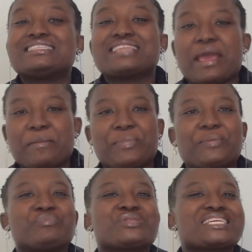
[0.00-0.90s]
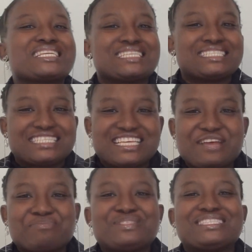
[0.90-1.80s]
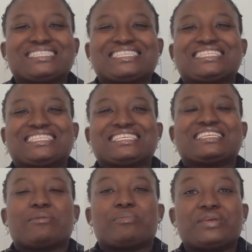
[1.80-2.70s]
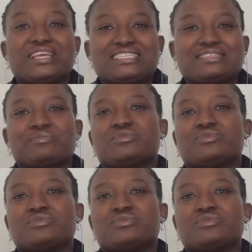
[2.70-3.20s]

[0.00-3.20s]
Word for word: snap, tips, sits in a pit.